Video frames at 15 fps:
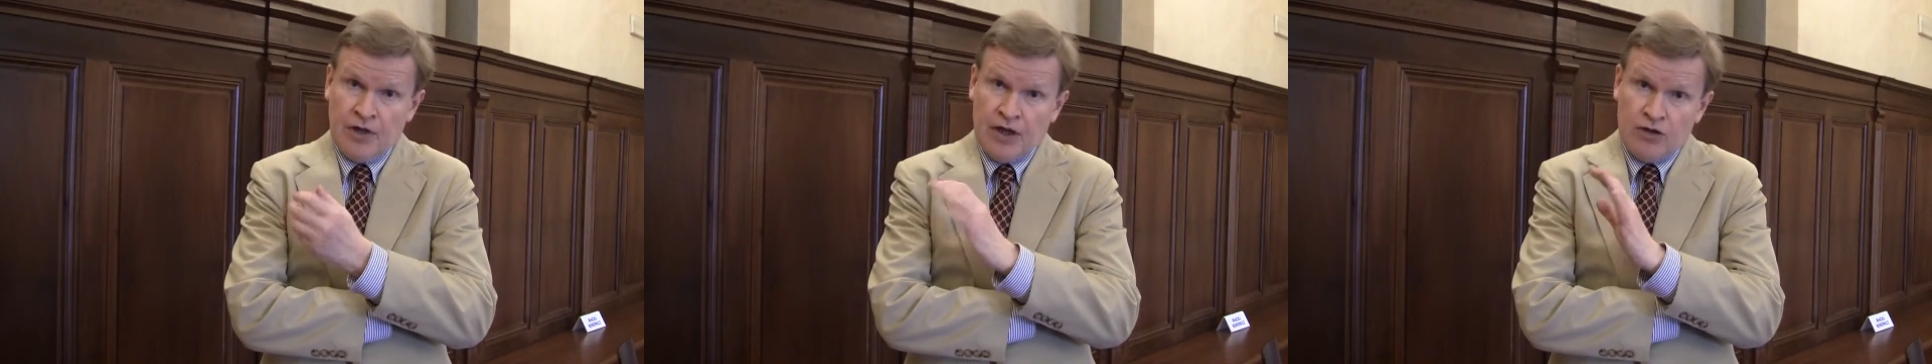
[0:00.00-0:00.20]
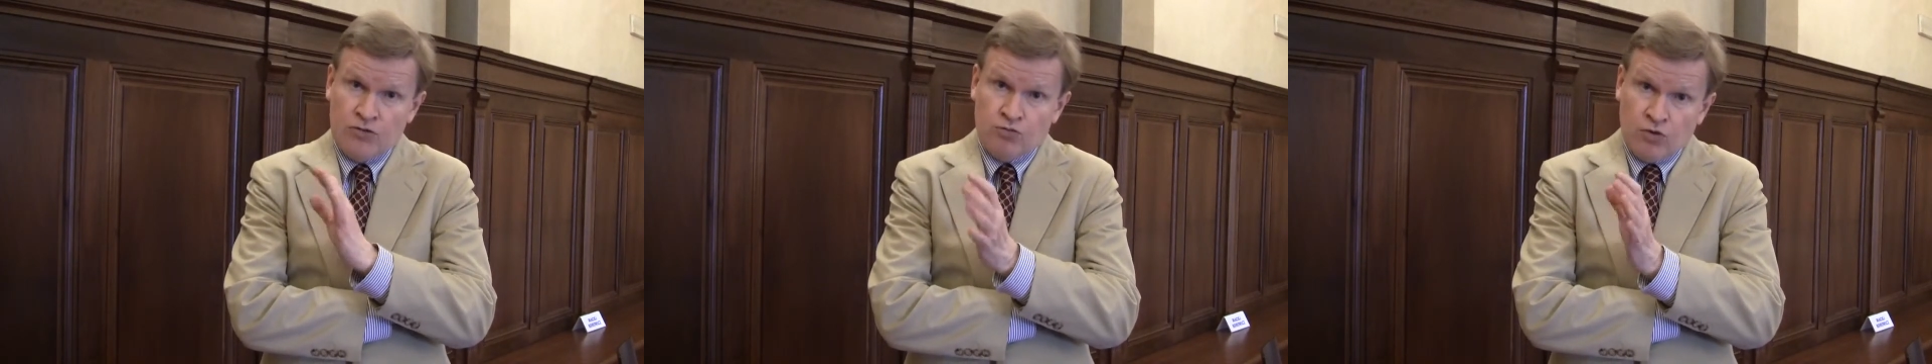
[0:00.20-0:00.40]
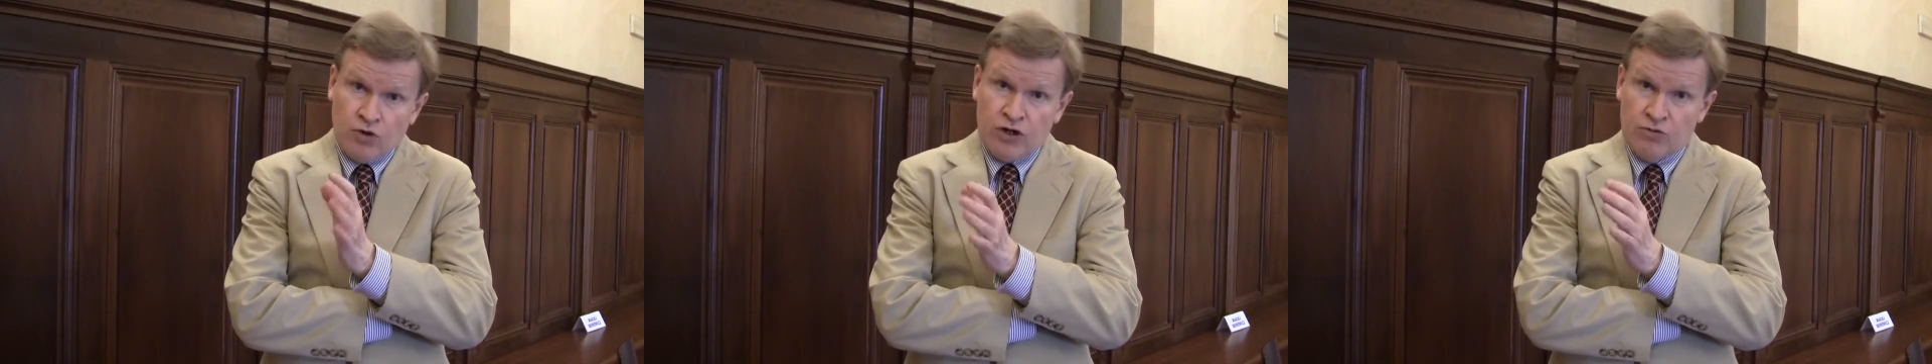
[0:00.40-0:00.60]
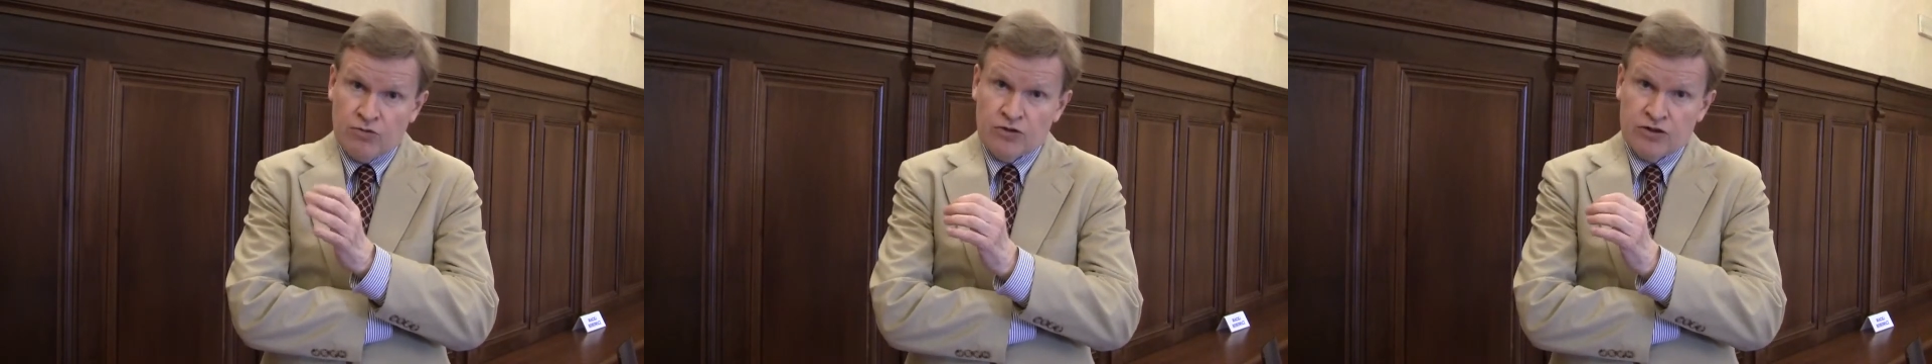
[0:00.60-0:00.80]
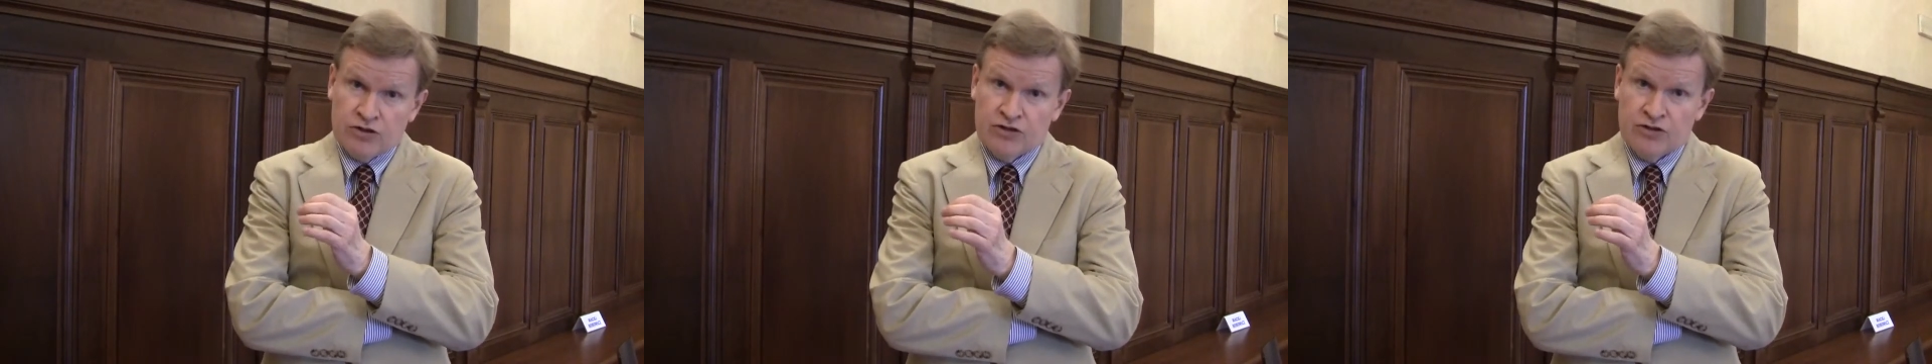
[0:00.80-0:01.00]
And what I
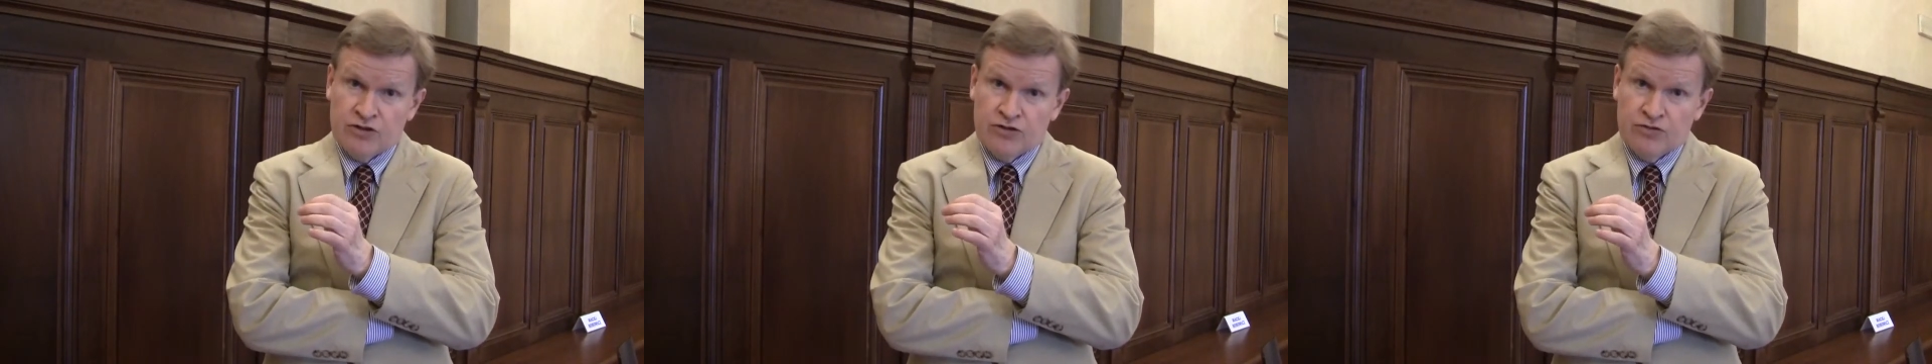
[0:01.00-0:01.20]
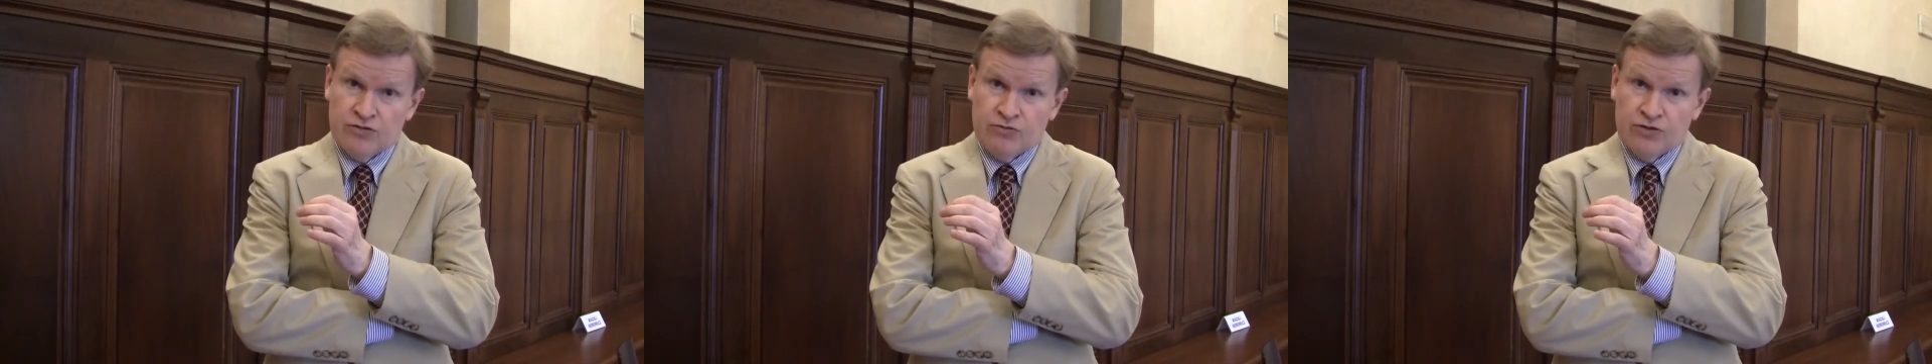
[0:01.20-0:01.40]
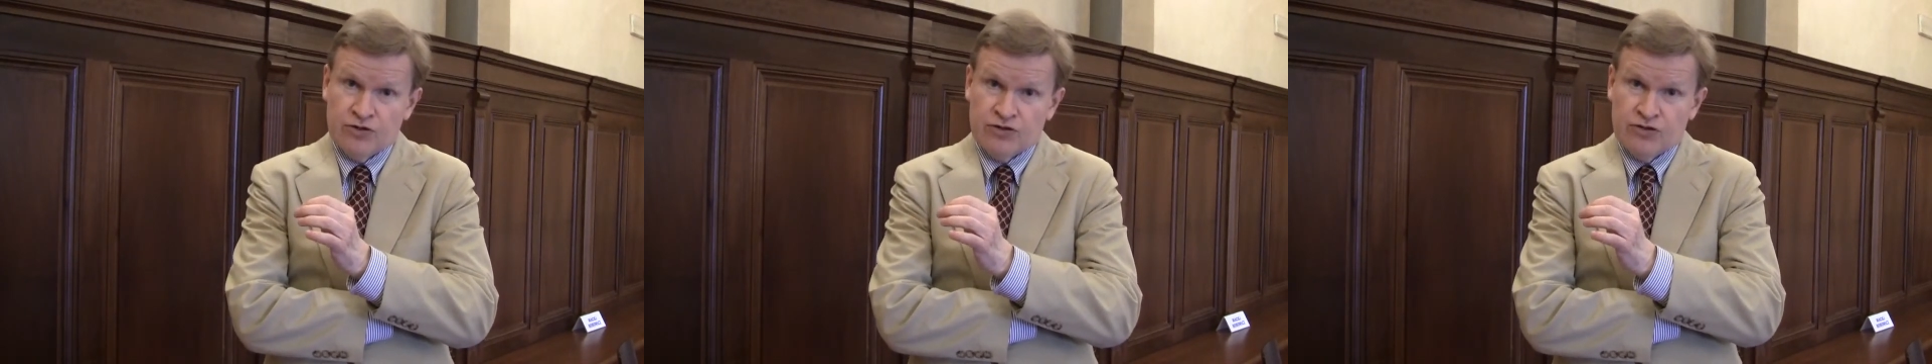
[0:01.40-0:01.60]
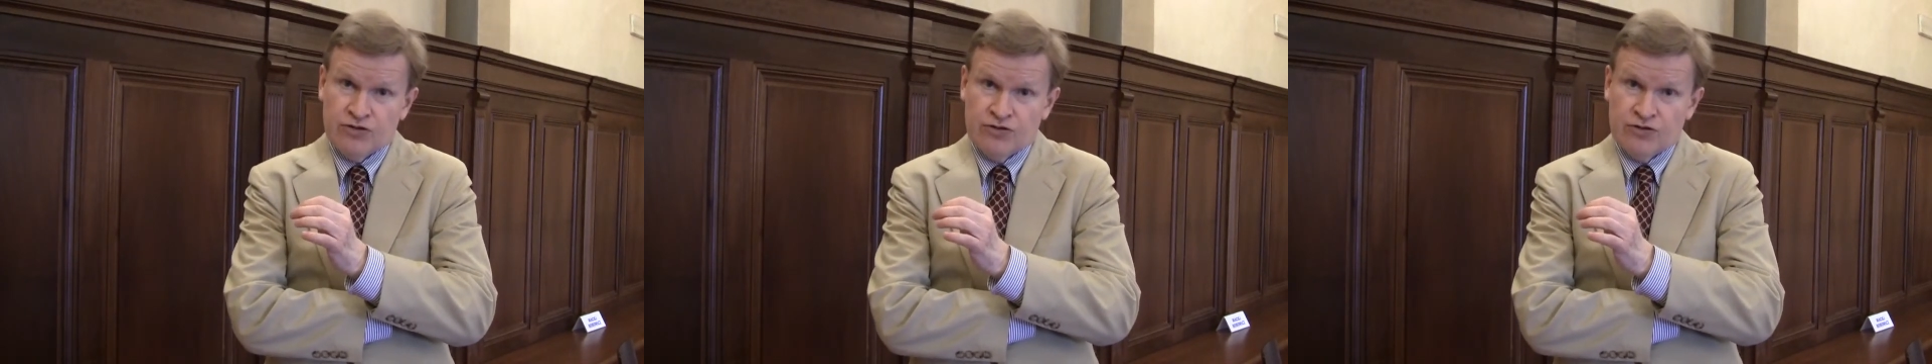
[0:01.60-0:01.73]
wanted to do was